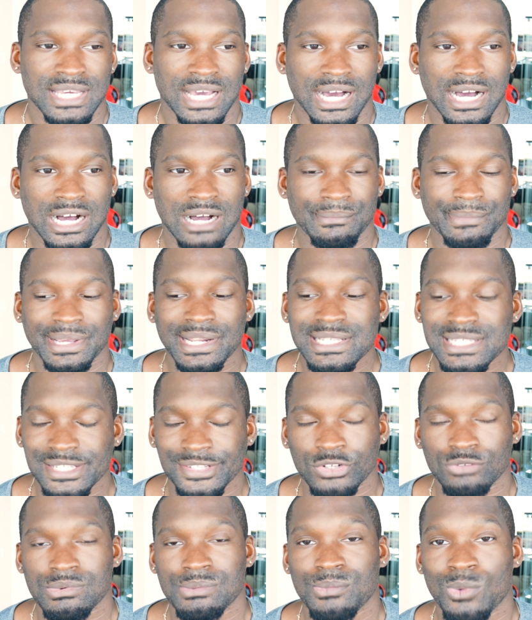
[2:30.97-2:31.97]
It is
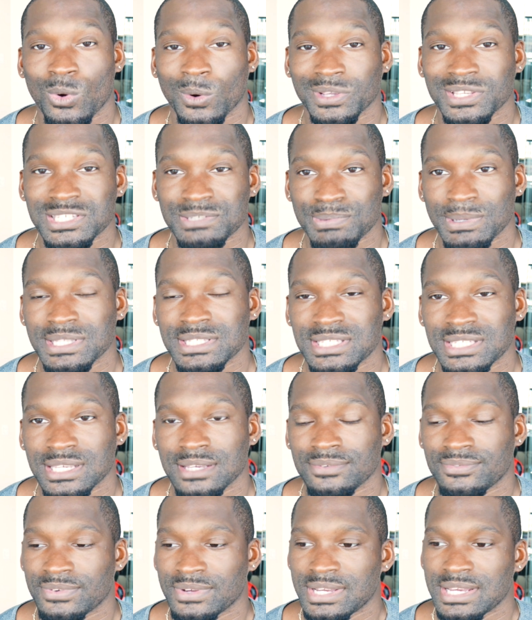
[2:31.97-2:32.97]
a little bit more
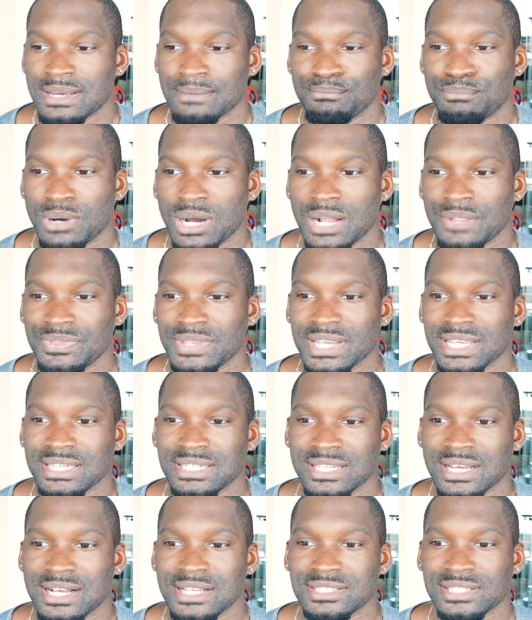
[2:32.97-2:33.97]
expensive, but
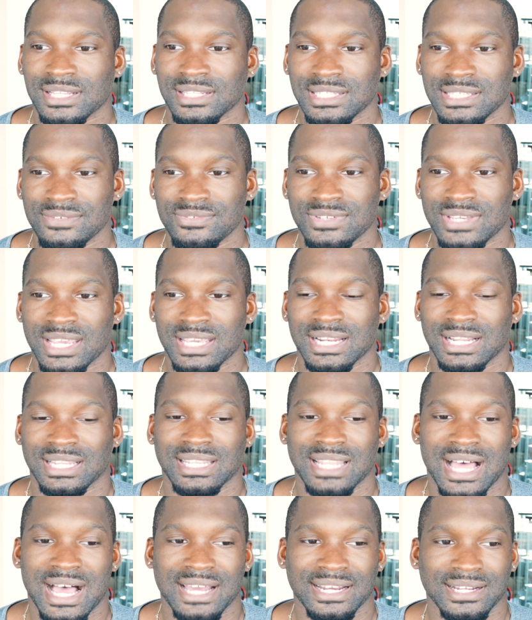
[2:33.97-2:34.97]
it does alleviate a
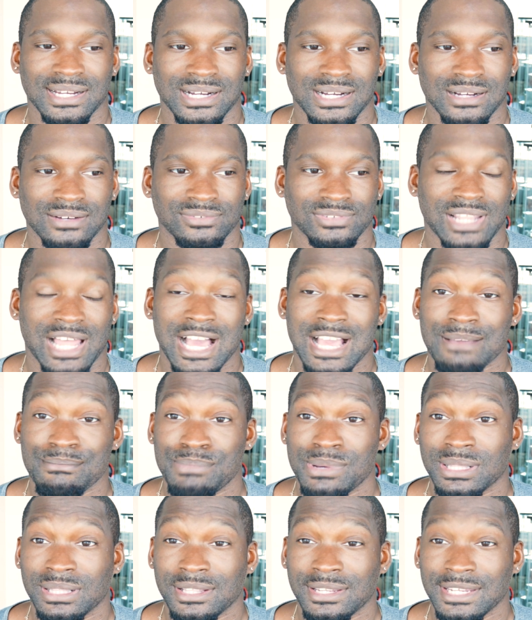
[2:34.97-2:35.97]
lot of
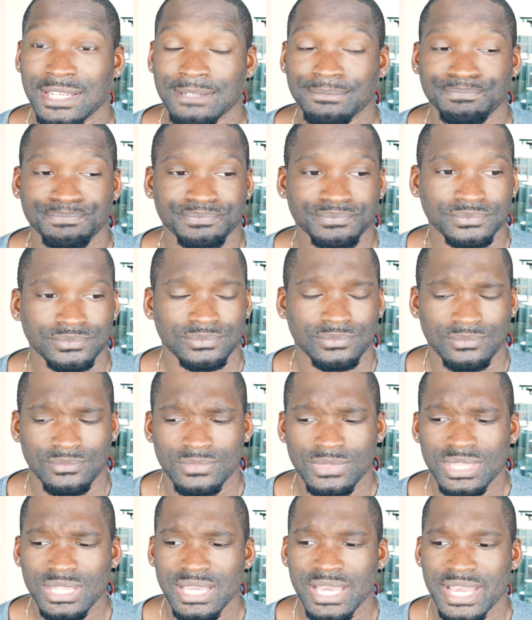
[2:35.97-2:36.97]
liability
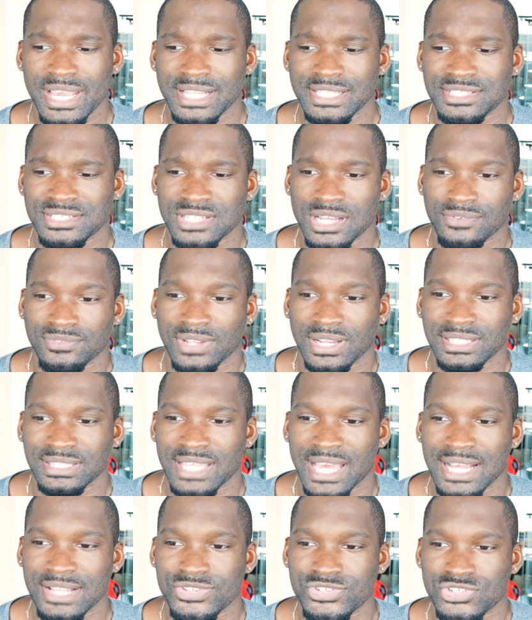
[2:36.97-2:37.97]
and stuff like
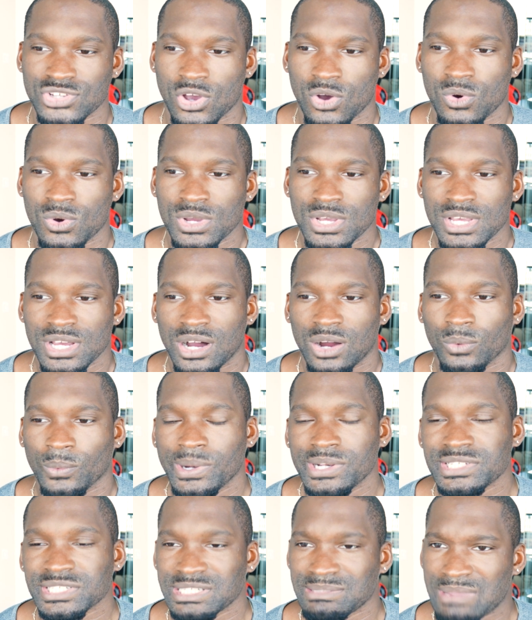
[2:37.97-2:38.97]
that. So
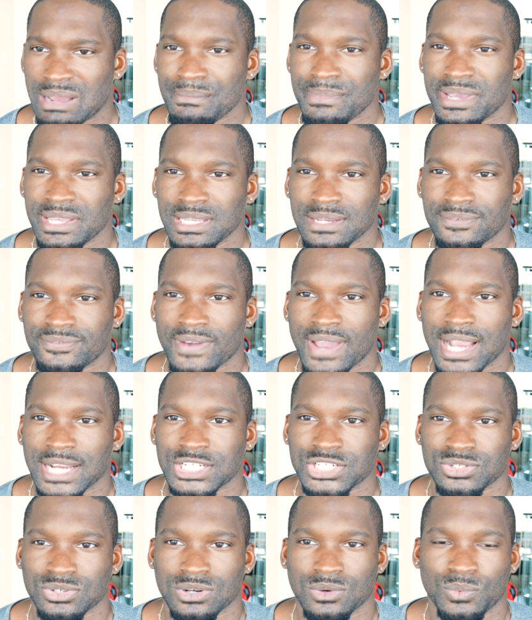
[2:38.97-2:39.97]
originally my
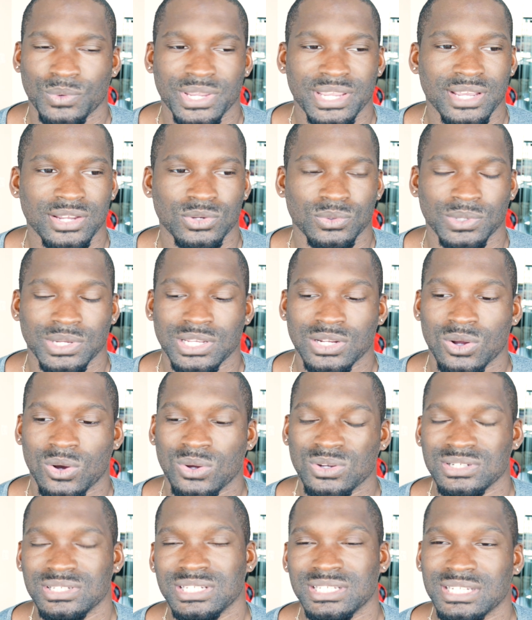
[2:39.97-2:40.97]
manufacturer, we agreed
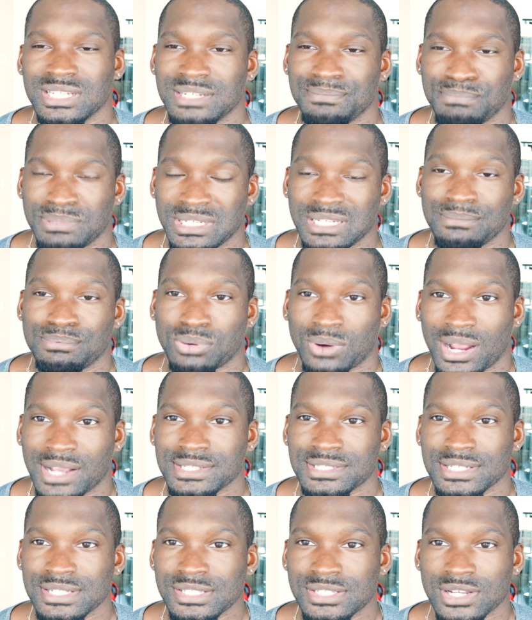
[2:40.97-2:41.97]
on DDP
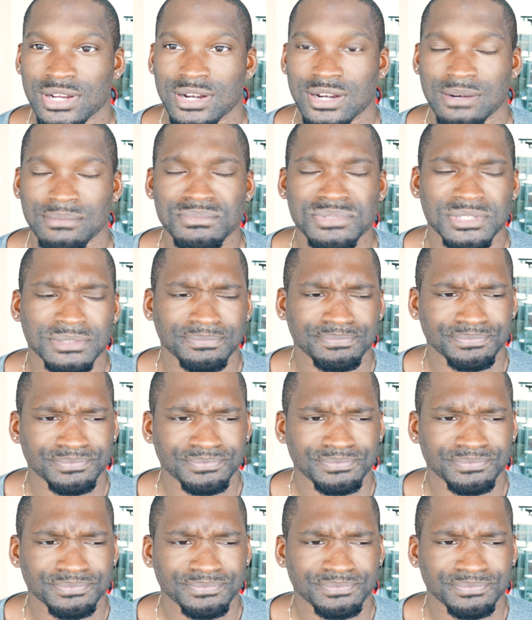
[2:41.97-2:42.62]
pricing terms,